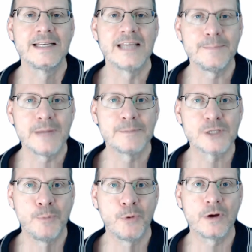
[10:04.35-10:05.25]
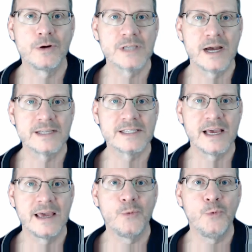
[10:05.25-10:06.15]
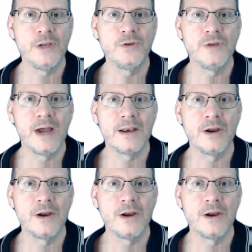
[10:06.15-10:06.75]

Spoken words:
Temtop support goes on to say, we do not